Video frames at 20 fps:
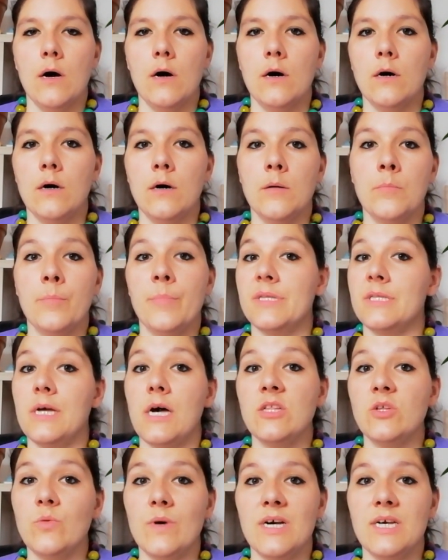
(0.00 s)
But
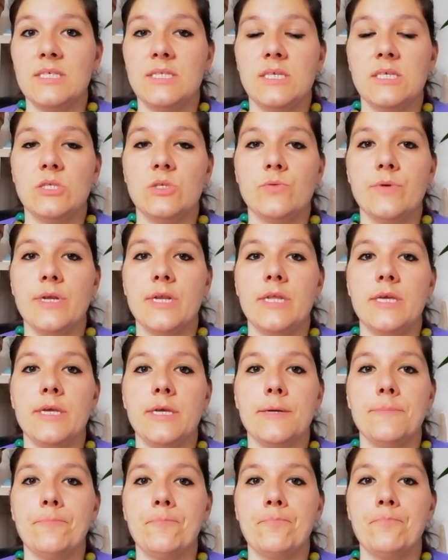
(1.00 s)
otherwise, it's
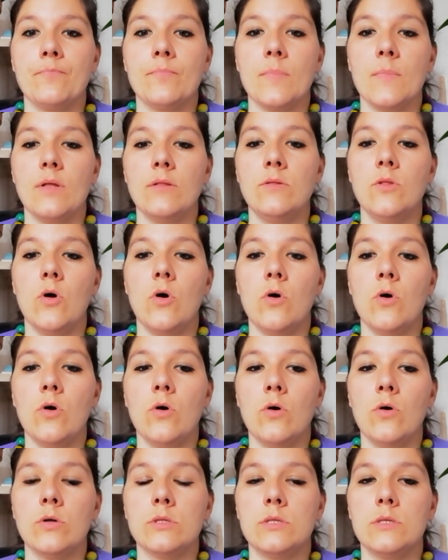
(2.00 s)
really
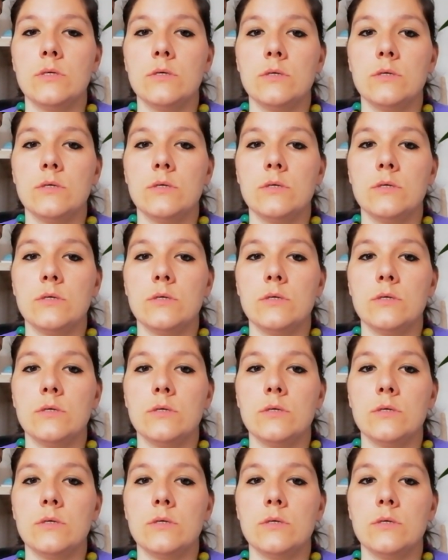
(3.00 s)
not